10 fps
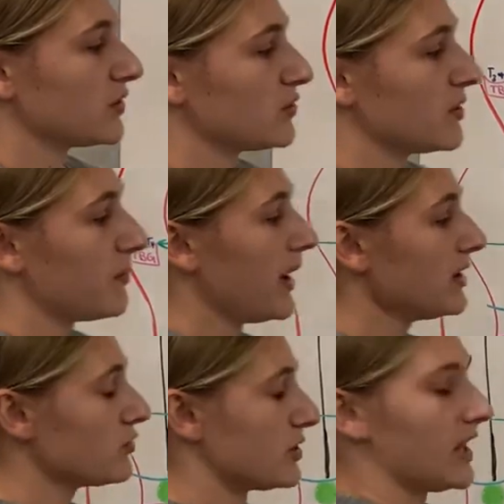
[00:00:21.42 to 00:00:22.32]
to the
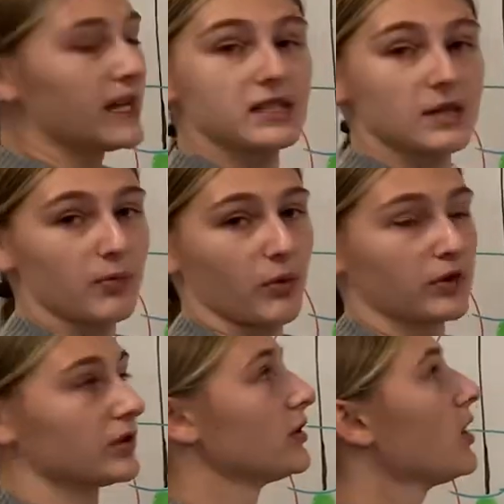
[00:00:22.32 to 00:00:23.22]
pendrin
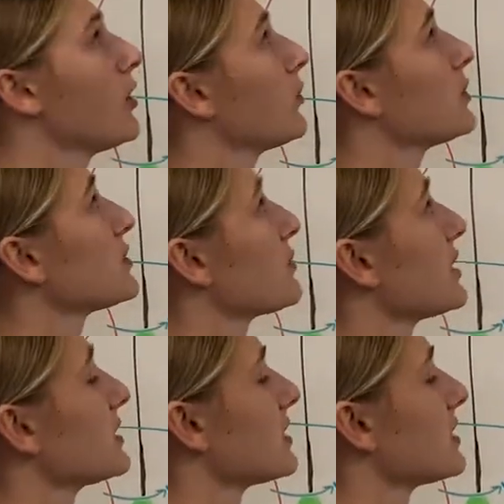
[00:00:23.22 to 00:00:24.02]
antiporter, which brings